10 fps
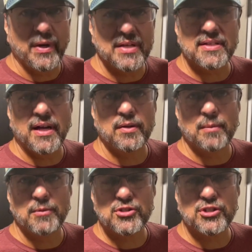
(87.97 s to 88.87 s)
outside and
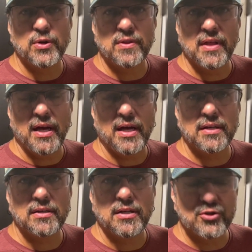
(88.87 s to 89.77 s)
I'm going to show you that
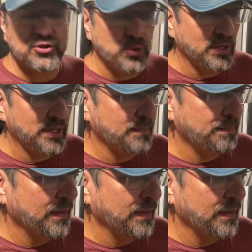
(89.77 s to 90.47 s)
here shortly.